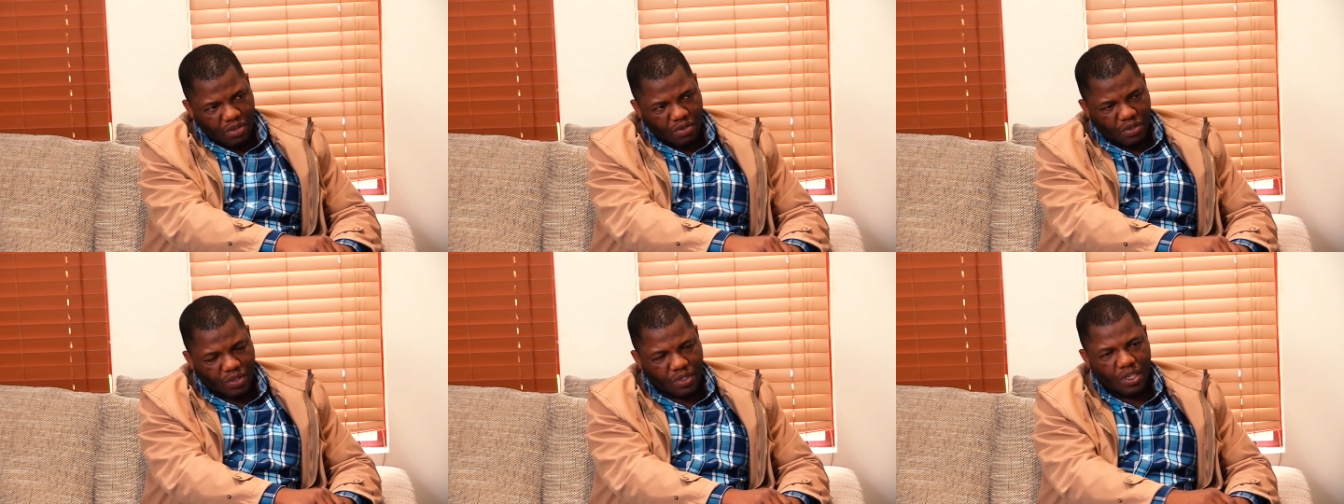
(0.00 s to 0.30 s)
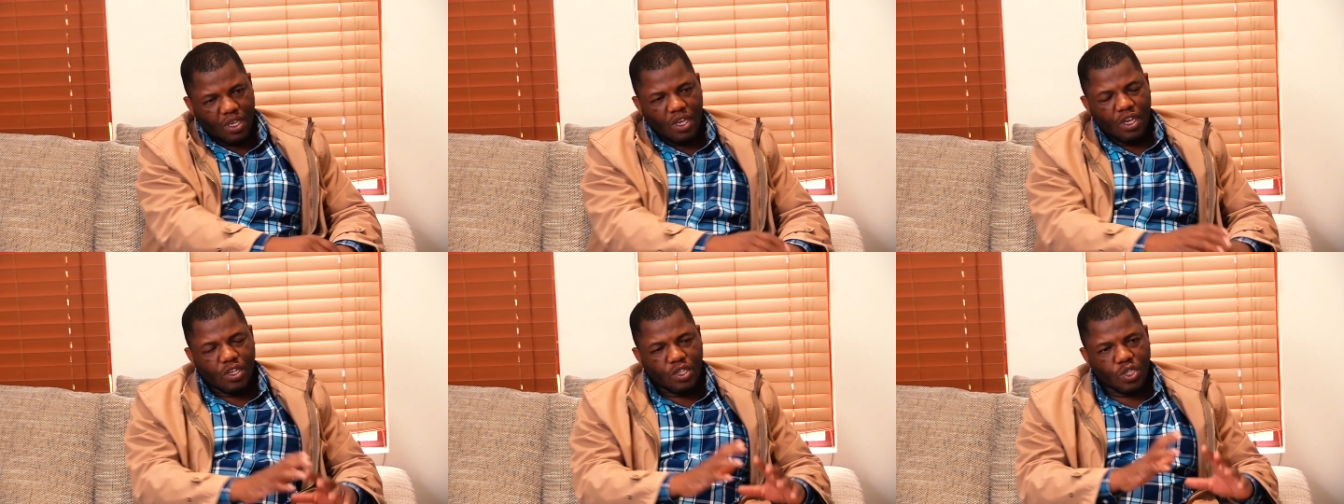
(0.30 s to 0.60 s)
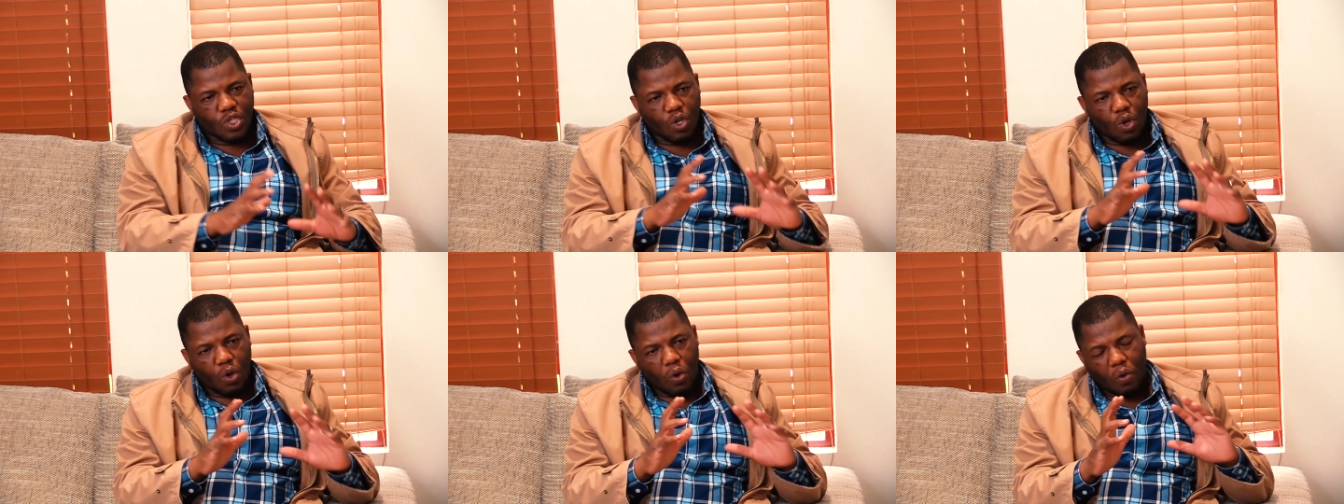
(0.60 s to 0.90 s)
You see,
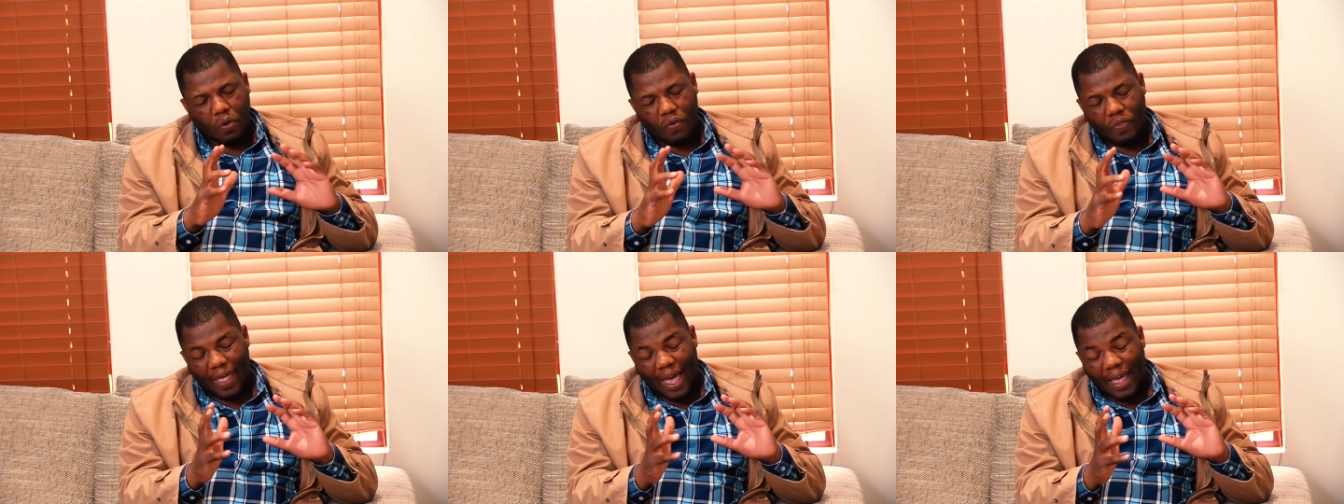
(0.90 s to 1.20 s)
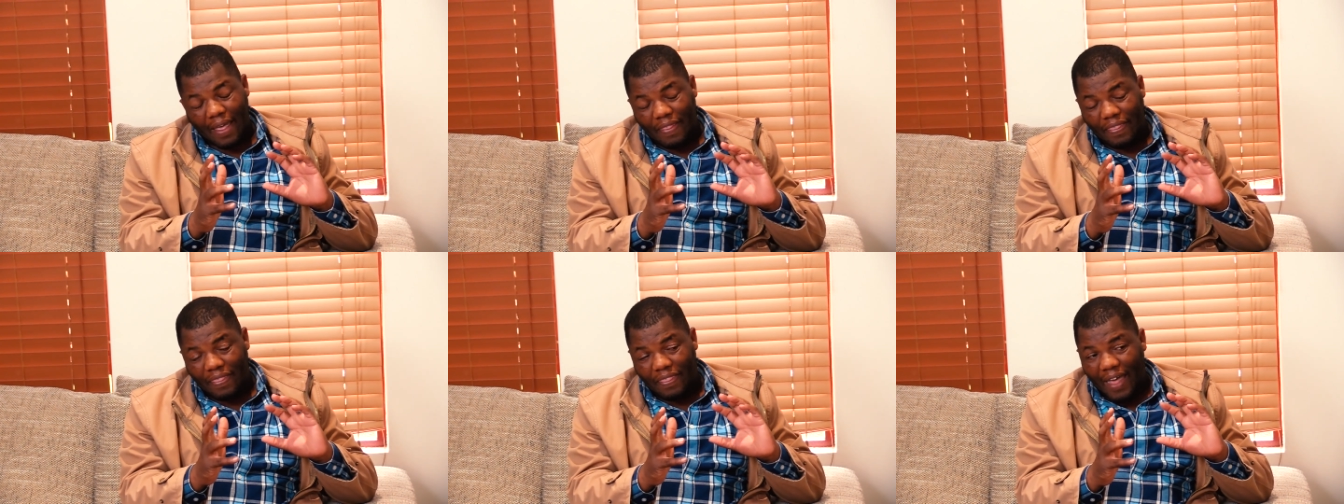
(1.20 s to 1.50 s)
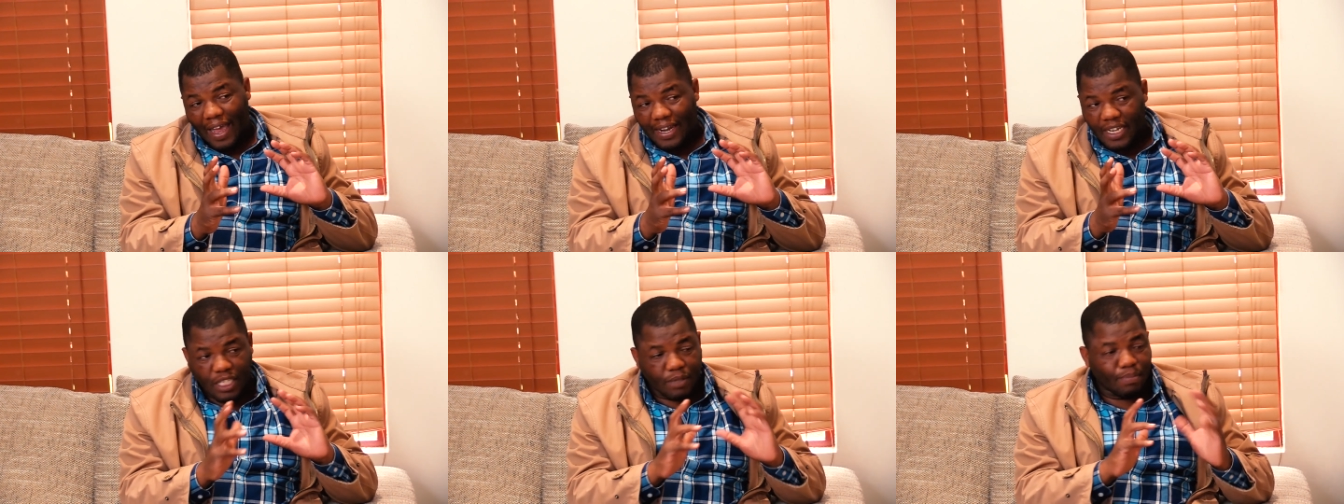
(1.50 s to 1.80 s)
so that
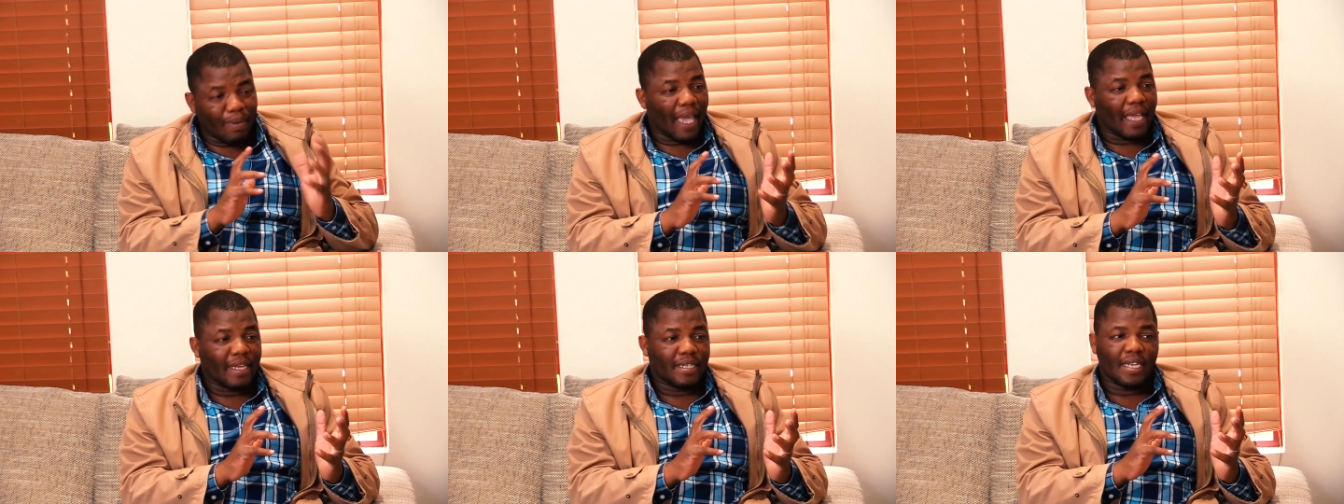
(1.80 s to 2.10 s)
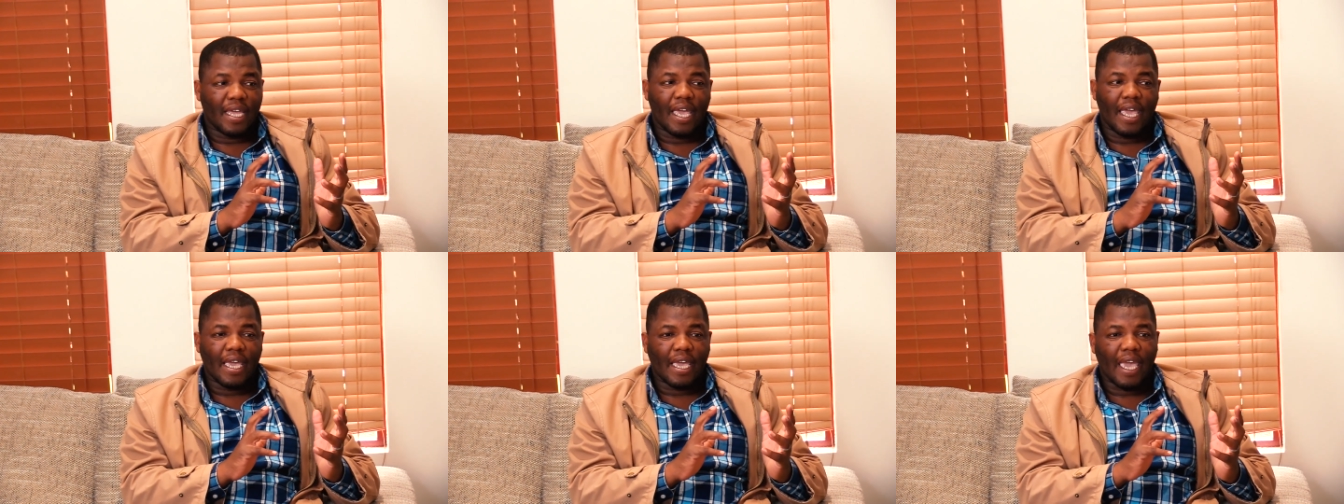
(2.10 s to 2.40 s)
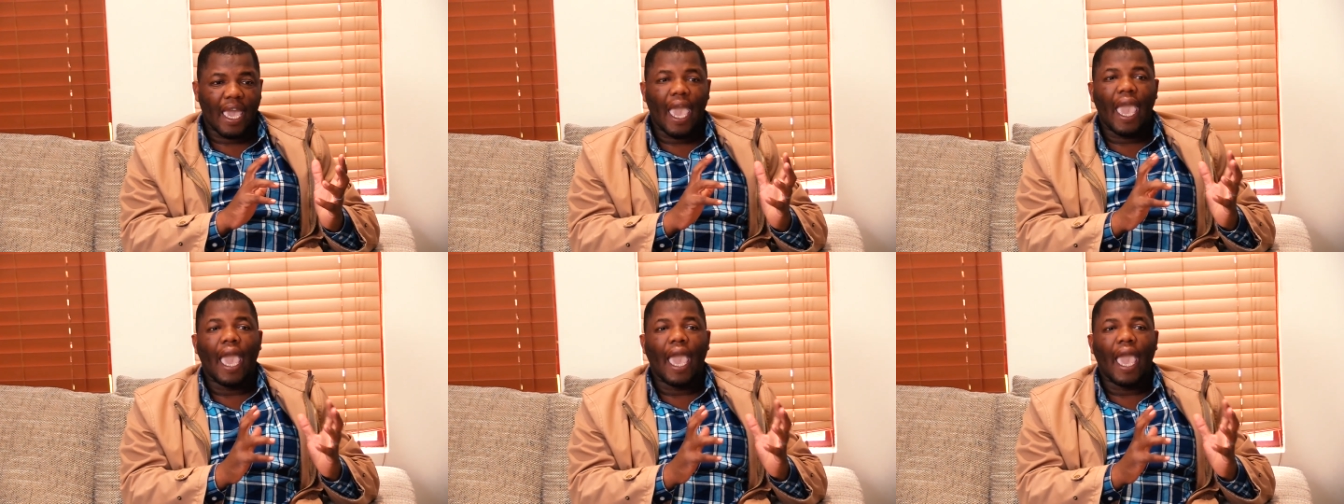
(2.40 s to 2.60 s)
that is my take,